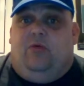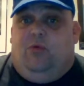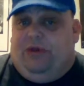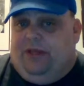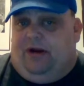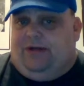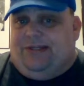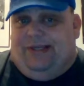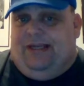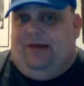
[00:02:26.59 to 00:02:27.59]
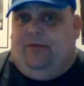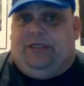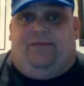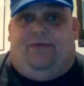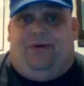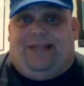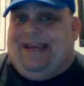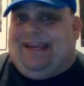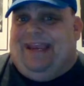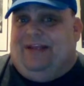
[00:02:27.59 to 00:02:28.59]
with an RC, which for
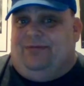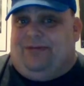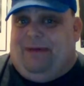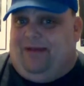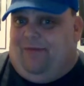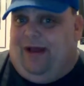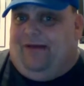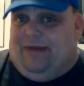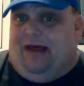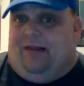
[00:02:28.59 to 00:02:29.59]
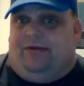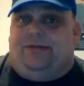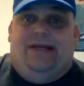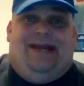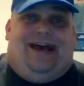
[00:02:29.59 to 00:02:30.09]
decades was about $5,